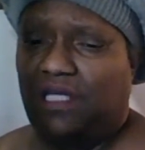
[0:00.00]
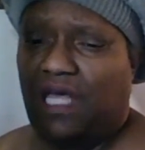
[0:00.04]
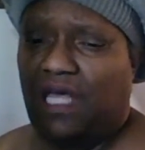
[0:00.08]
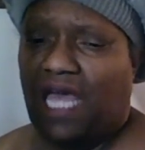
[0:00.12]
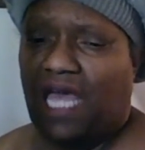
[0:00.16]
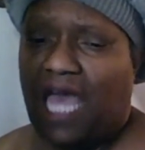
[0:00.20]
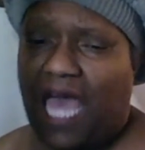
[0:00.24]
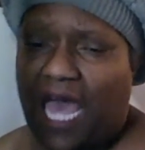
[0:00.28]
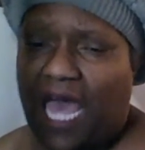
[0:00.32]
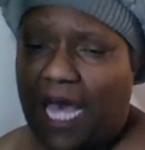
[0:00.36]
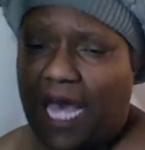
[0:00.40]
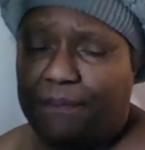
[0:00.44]

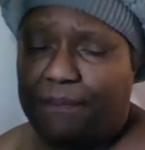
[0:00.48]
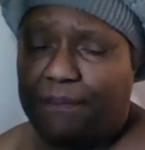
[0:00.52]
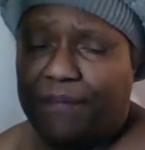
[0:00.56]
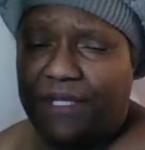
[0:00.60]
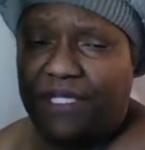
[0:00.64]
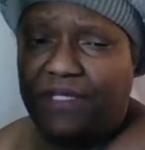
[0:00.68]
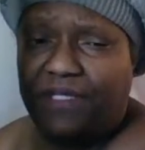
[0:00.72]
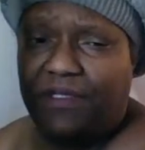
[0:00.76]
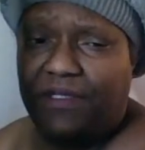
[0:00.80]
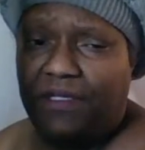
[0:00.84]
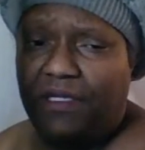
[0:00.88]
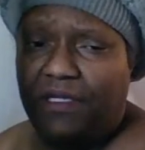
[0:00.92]

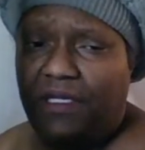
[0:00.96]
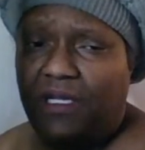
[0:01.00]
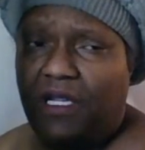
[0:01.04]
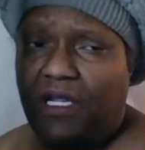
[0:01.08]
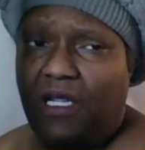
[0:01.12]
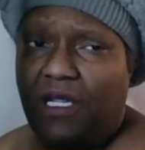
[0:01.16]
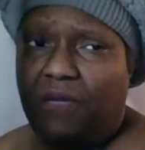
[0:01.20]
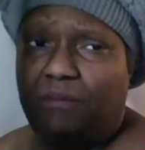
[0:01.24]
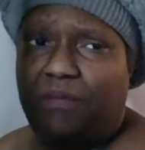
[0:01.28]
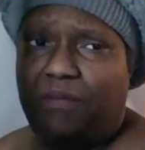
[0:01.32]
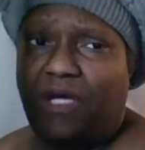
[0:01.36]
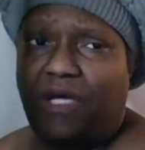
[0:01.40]
happened,
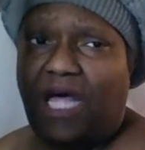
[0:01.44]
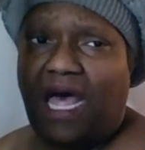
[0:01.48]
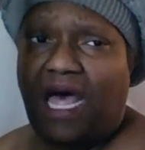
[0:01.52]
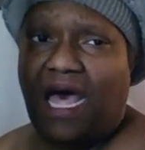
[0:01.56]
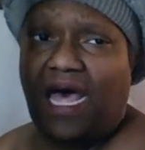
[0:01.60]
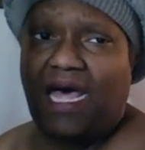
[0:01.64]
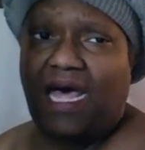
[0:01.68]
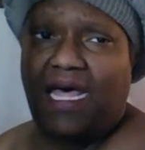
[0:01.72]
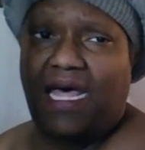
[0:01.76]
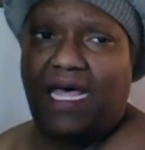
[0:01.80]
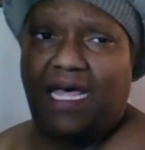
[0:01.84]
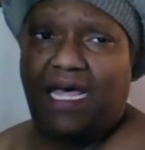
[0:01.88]
but
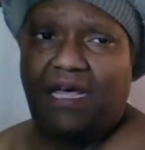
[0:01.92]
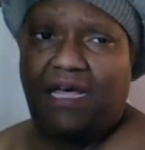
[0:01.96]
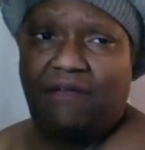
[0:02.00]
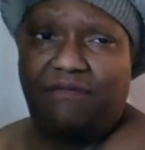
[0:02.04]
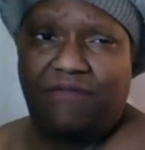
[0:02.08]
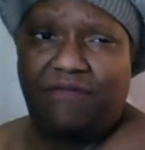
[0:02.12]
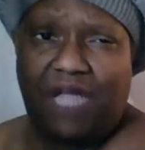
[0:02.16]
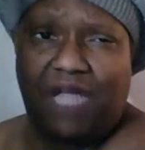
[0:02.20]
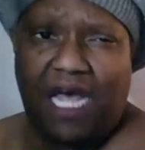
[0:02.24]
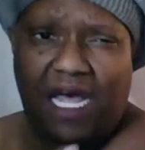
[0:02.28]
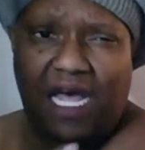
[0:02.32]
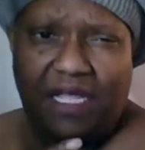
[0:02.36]
I have
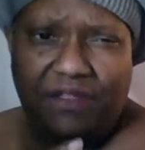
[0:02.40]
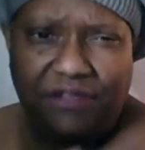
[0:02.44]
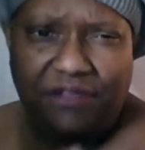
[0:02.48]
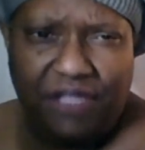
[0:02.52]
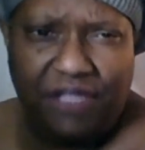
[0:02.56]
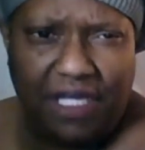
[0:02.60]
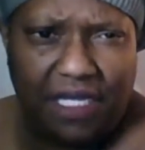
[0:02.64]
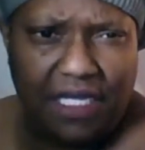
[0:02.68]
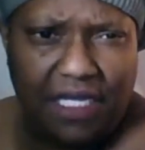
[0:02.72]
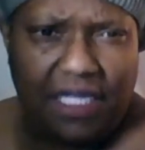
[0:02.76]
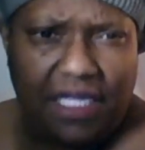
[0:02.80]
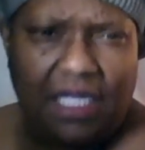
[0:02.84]
not
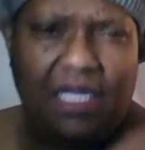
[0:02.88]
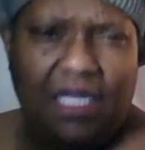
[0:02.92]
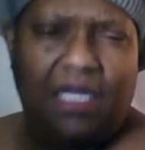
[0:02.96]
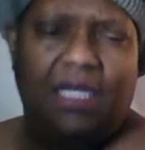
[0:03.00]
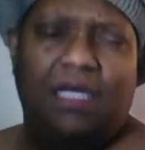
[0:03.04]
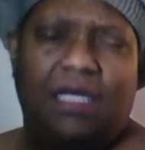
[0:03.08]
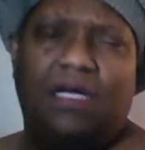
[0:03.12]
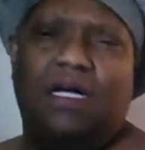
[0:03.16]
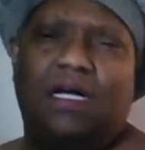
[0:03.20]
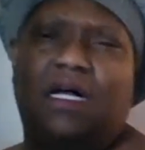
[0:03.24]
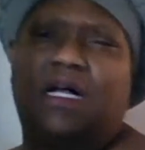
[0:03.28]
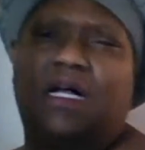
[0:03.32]
yet
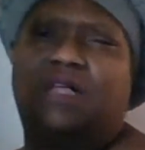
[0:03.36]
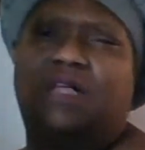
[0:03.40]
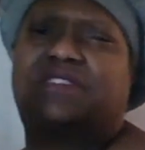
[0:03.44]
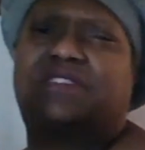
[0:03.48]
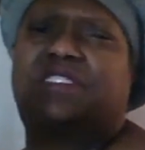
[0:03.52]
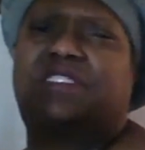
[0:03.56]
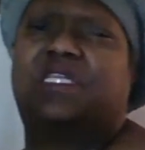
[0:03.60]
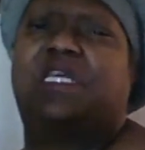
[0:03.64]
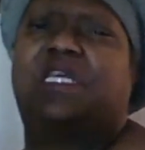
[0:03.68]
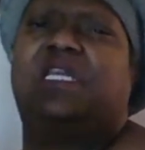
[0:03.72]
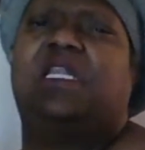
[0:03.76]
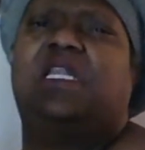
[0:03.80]

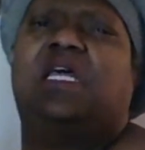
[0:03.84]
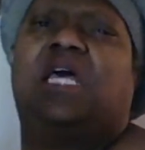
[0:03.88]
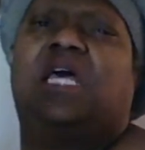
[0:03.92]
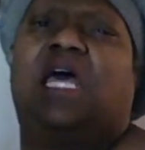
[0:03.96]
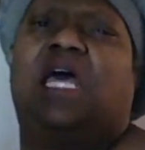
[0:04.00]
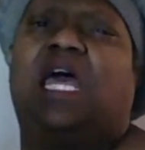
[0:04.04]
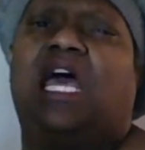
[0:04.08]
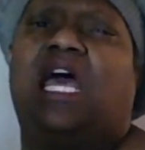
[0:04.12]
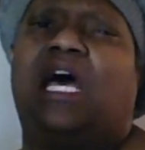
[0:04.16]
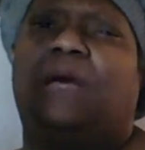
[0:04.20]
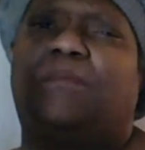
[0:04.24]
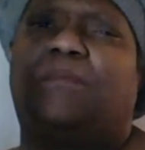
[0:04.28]
seen it
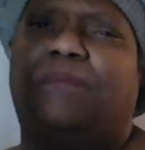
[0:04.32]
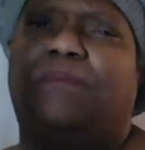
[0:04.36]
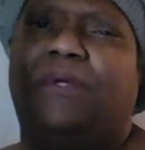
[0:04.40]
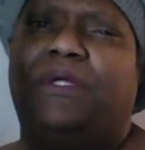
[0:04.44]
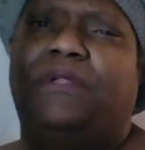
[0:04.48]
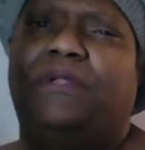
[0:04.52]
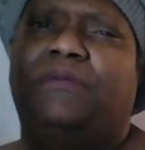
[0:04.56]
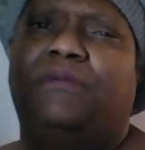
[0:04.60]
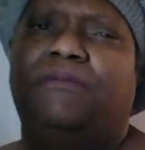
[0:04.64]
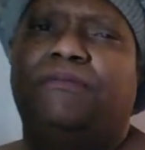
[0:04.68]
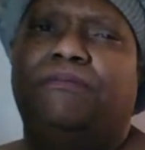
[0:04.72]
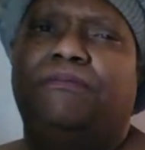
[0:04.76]

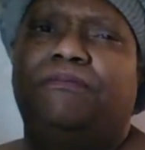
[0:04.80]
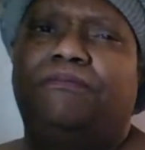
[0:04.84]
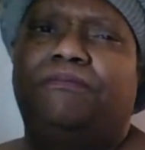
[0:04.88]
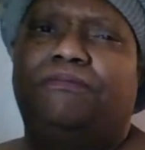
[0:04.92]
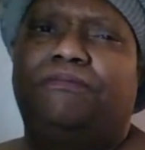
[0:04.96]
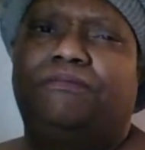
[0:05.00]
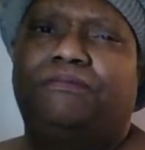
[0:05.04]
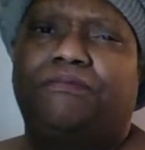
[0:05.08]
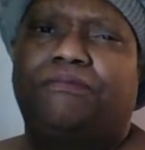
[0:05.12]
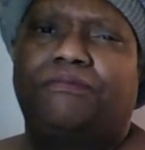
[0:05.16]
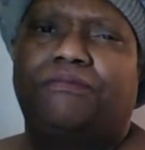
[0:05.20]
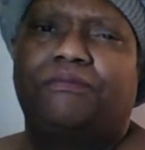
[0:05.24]
happen
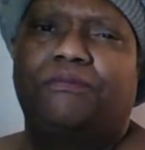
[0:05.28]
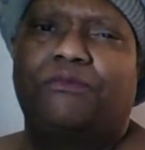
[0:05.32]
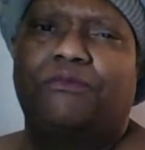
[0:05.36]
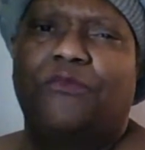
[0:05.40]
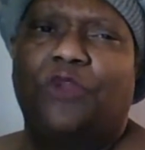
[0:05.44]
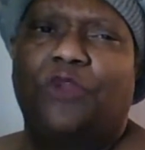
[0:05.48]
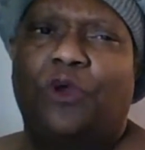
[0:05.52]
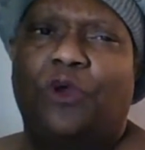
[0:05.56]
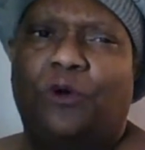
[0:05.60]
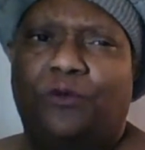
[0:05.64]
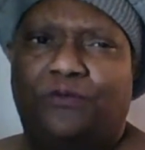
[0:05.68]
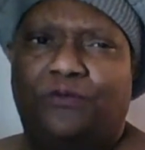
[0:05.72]

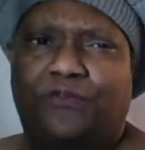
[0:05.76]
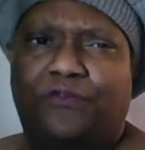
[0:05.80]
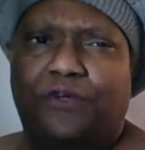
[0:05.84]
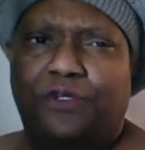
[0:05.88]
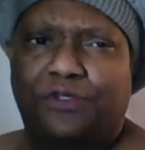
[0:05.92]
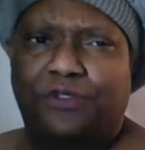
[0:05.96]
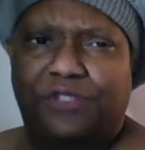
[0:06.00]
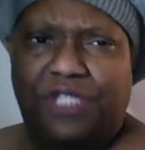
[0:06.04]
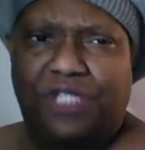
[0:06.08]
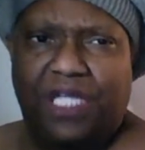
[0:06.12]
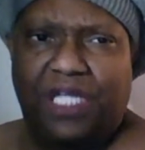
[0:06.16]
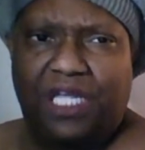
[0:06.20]
on
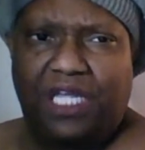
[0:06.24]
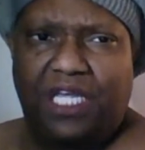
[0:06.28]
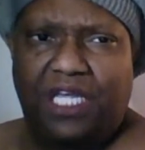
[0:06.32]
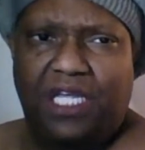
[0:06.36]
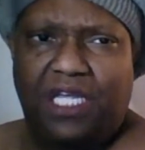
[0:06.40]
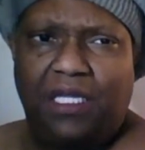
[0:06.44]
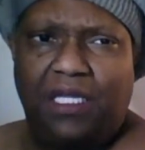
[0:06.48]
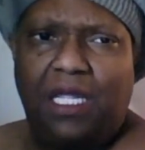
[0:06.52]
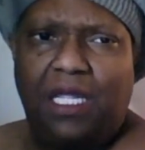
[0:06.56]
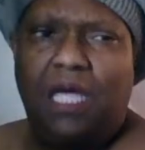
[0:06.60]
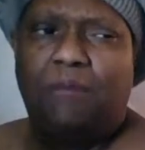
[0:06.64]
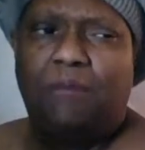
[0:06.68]
first
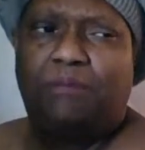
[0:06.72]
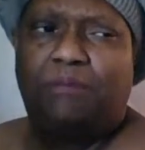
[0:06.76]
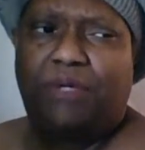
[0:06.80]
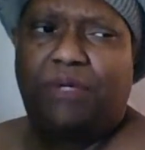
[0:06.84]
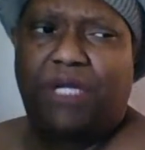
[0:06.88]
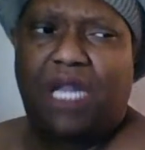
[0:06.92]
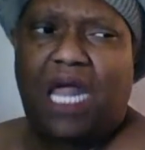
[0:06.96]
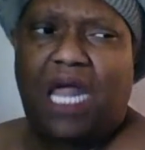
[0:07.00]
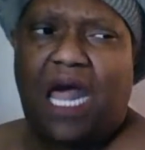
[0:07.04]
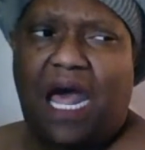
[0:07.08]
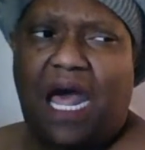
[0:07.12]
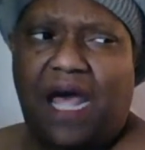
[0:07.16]
hand,
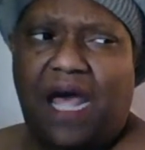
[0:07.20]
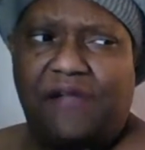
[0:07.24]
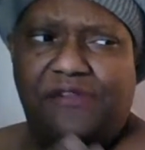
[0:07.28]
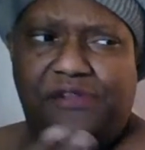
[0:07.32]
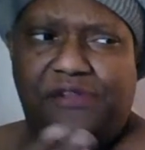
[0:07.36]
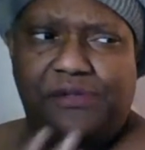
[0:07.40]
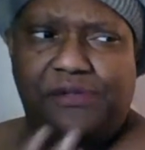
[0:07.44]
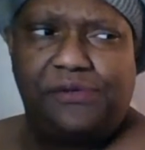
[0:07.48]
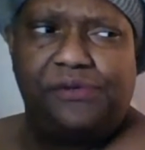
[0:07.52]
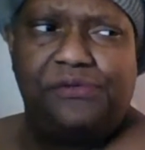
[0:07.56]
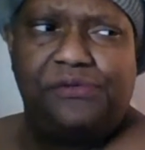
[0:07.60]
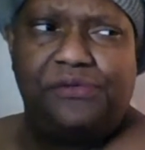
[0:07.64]
but I
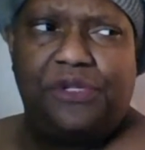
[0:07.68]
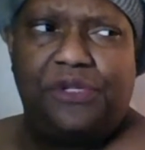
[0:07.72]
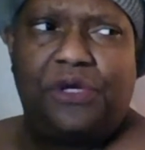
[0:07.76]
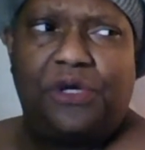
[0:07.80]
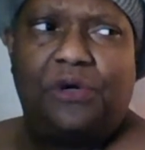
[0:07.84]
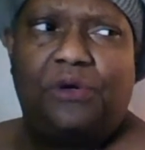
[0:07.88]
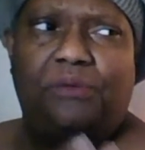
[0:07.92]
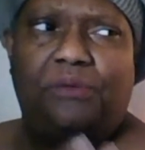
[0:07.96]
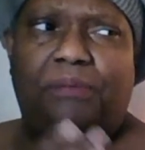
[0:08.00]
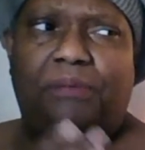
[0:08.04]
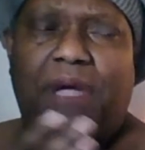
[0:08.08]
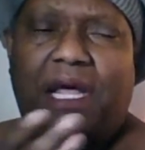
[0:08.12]
do
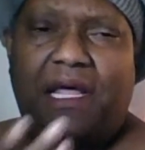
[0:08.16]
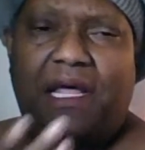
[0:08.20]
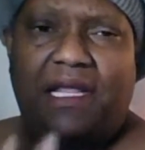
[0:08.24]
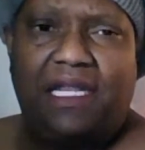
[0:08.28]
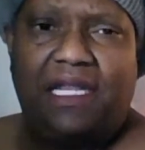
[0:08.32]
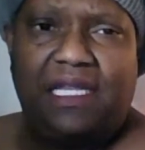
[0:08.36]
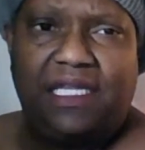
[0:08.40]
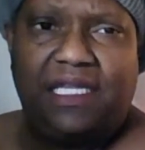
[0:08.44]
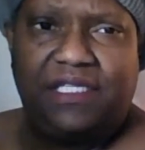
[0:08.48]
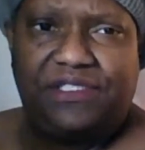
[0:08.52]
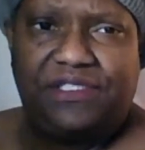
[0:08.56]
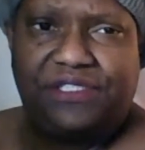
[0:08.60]
know by
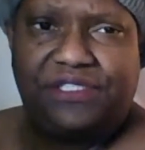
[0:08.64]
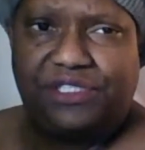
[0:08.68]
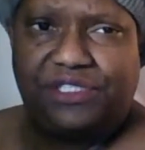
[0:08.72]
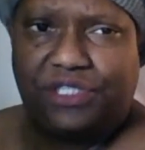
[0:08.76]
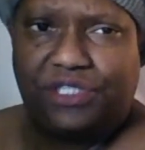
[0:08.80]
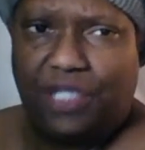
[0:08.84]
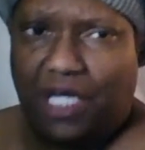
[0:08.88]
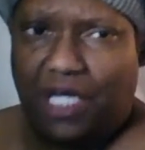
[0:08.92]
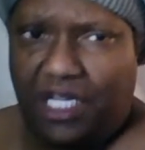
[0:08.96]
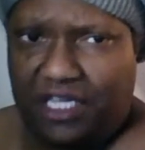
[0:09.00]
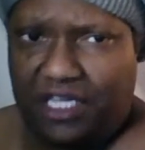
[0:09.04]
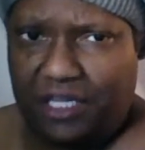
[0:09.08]
listening
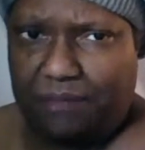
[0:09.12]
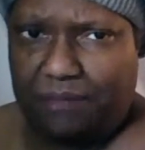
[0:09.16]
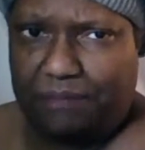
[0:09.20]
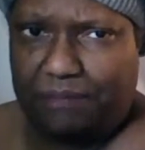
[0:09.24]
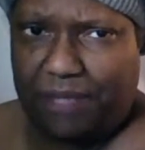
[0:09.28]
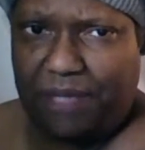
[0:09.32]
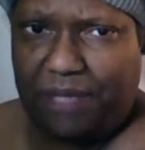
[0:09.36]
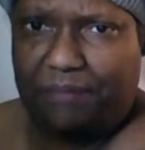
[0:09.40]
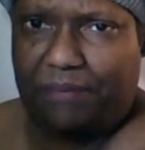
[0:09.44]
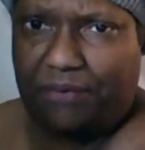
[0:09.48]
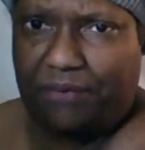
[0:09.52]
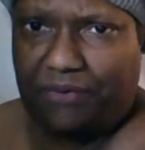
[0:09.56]
to other
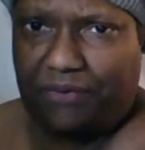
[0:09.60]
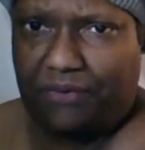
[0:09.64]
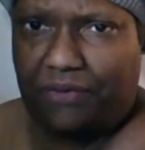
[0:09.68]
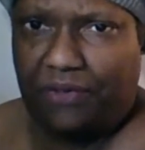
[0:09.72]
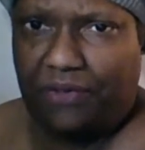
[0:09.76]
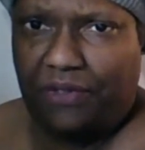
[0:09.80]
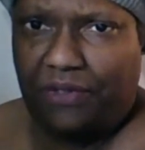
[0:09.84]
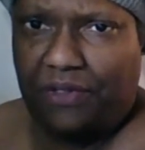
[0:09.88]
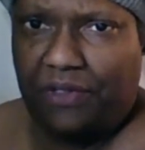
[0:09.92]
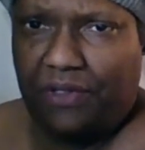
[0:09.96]
people